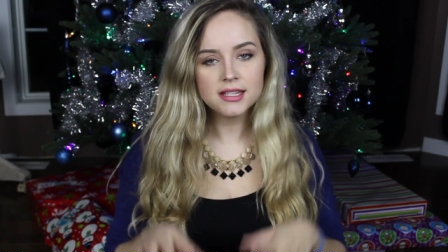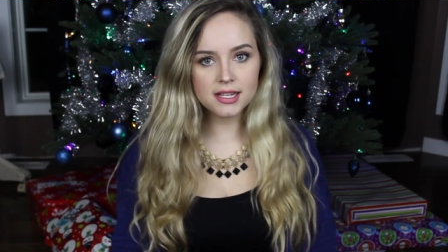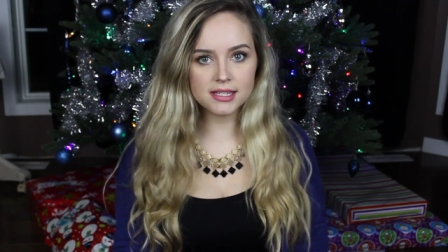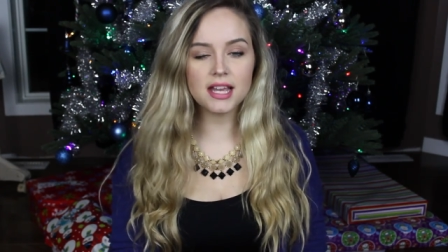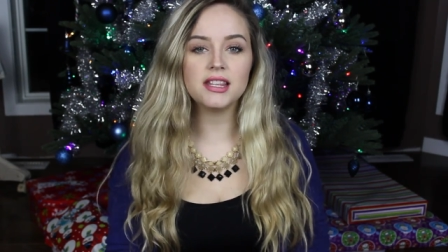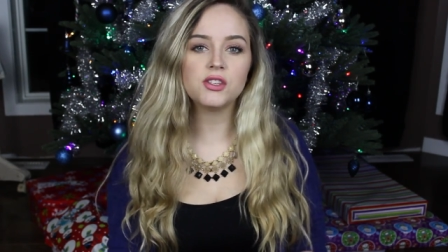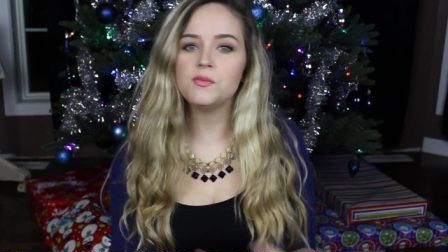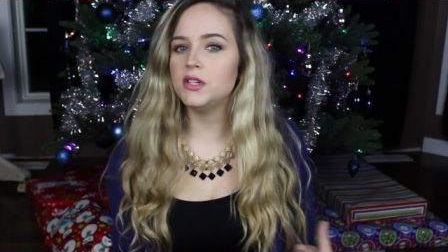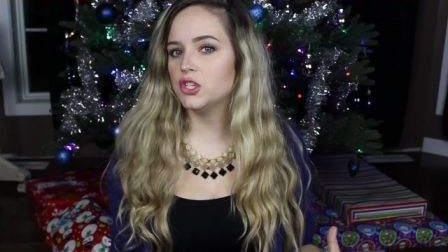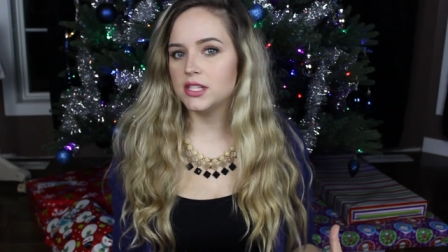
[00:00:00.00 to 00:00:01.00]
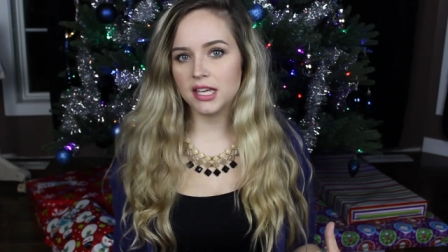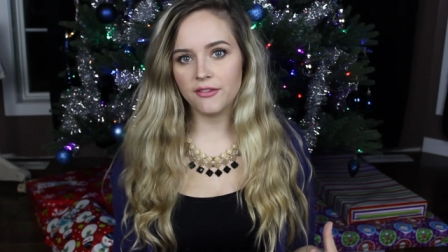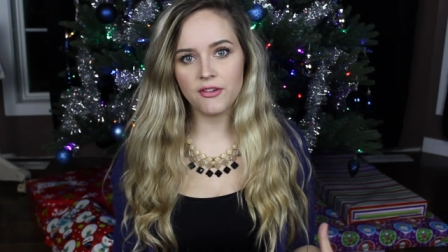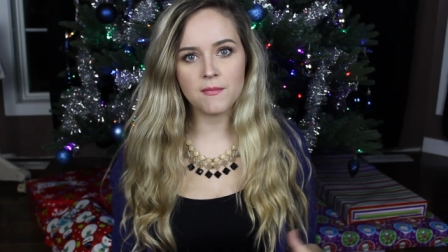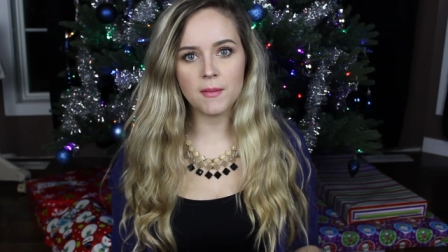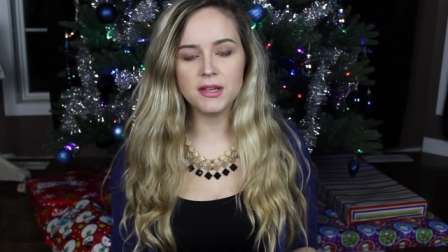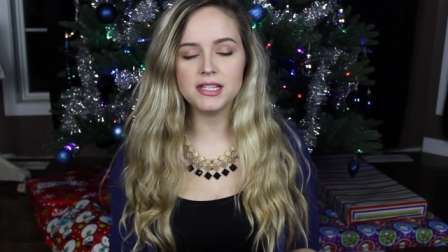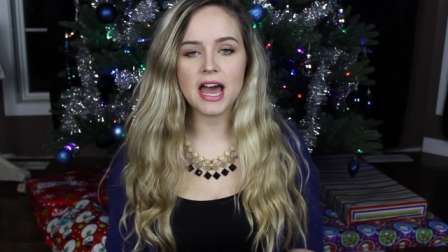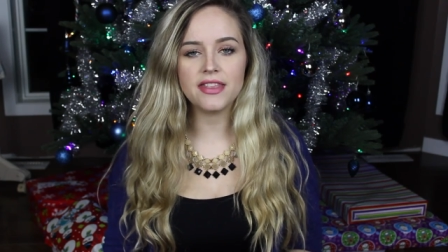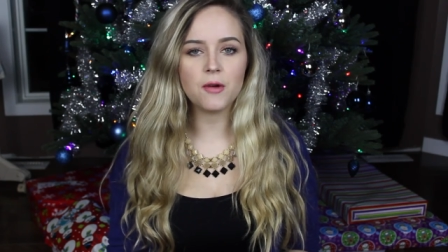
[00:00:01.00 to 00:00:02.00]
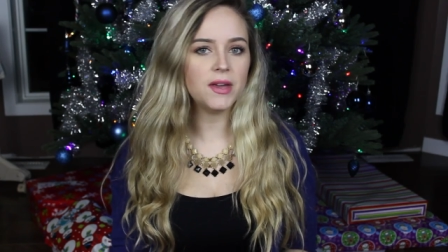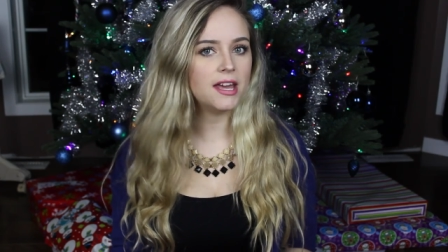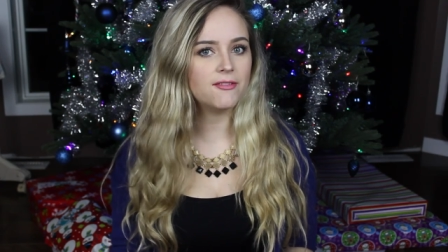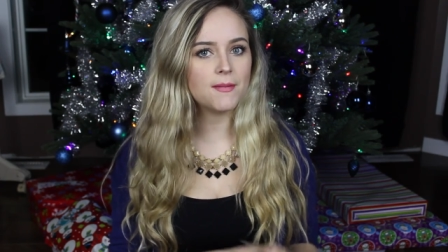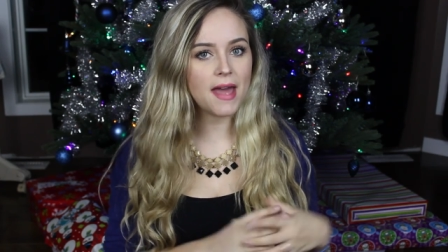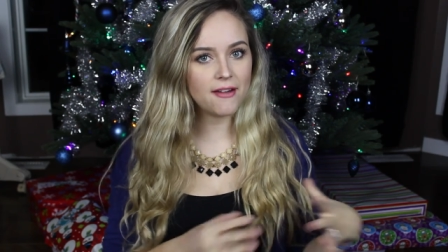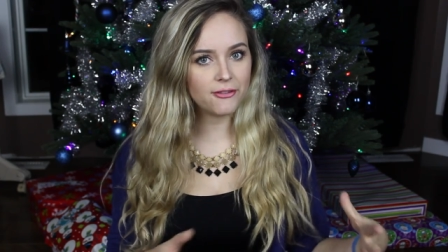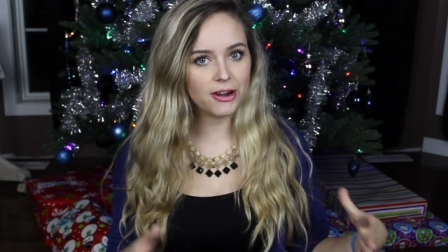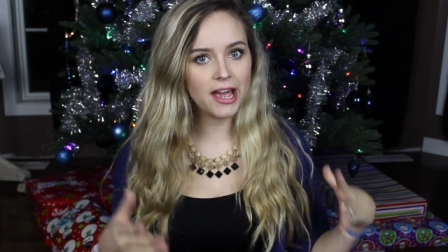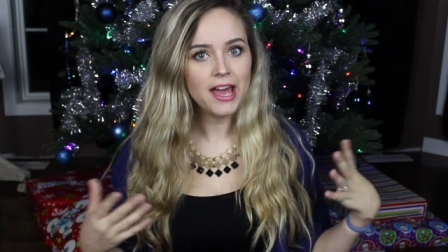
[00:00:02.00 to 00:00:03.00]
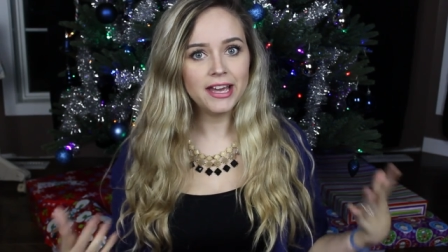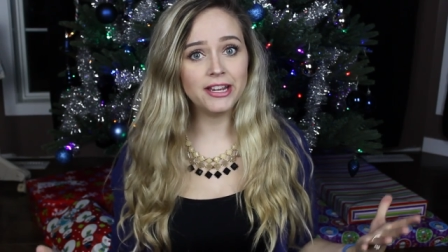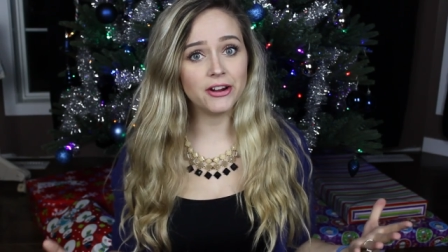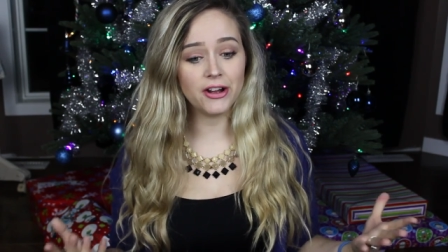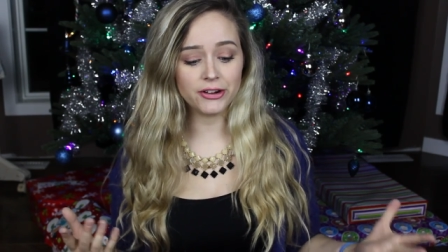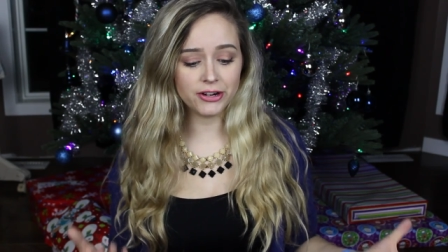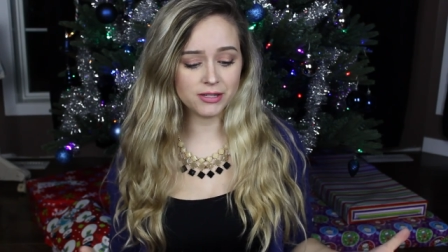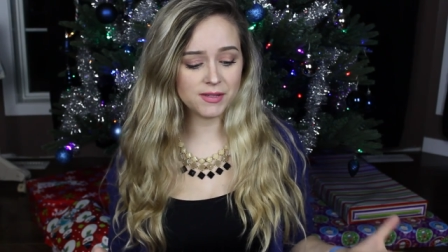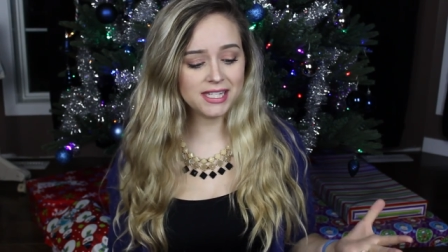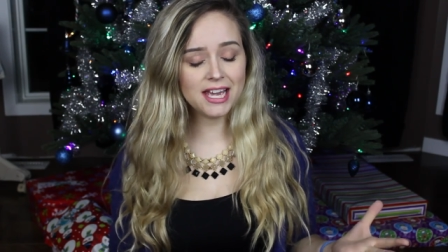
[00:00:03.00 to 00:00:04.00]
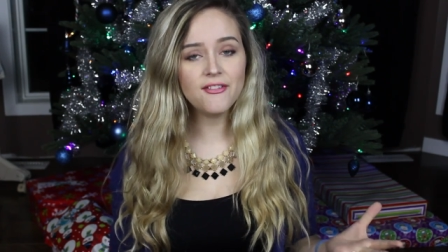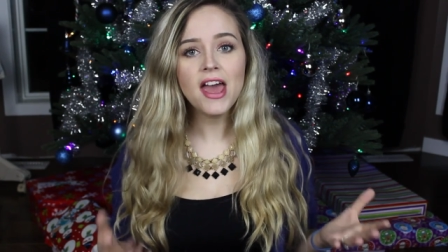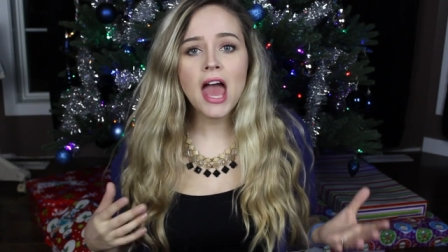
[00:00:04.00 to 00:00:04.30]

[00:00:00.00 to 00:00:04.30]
So I decided this would be just a gift from mom and dad that we give them every year on Christmas Eve.